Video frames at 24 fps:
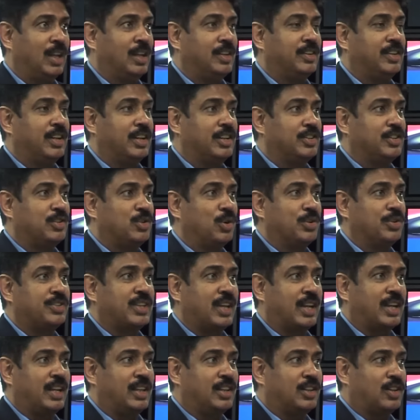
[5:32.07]
There is no
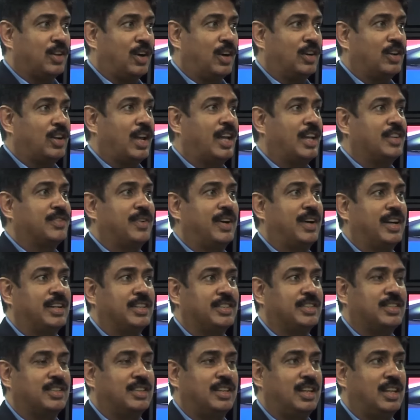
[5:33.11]
second thought as far
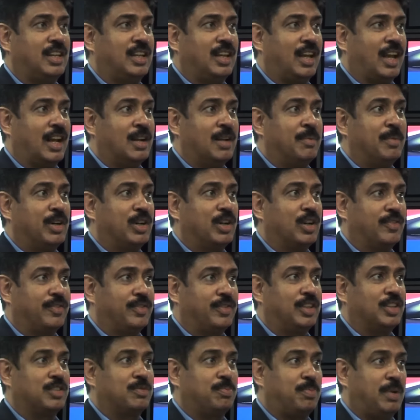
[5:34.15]
as the element of
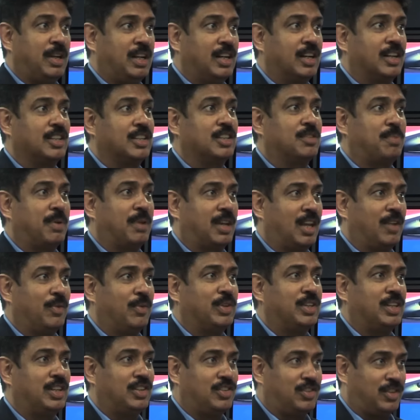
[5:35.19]
the speed it is picking with
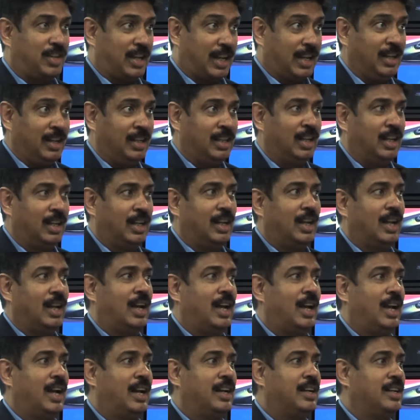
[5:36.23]
each day.
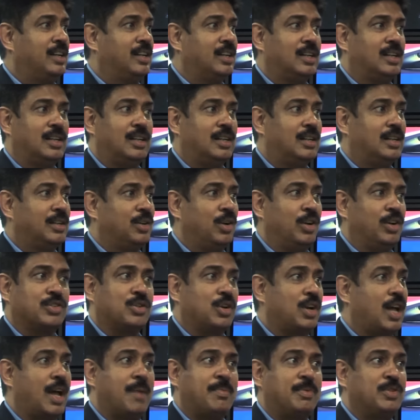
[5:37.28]
And, it's
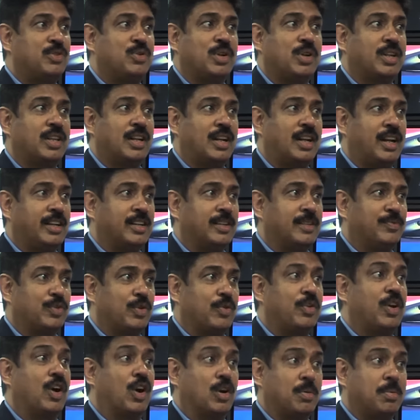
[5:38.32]
going to happen sooner than later. So
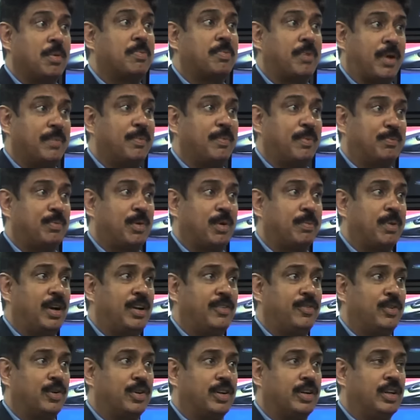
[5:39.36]
we got to be prepared
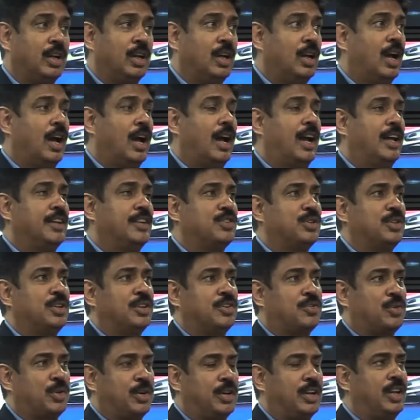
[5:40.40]
for it. And so
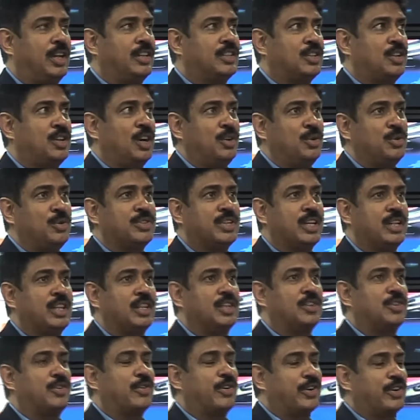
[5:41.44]
it's not to say the
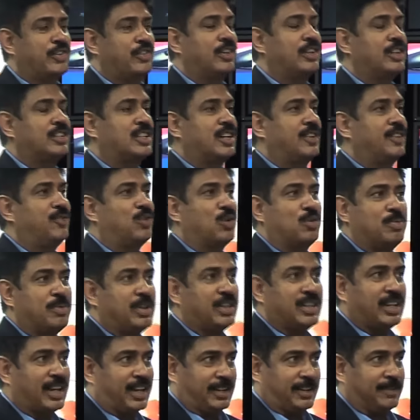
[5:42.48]
traditional stuff won't be
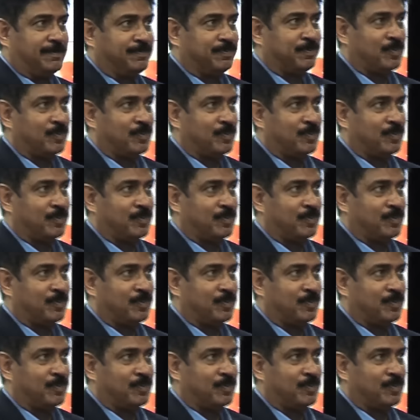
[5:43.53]
there.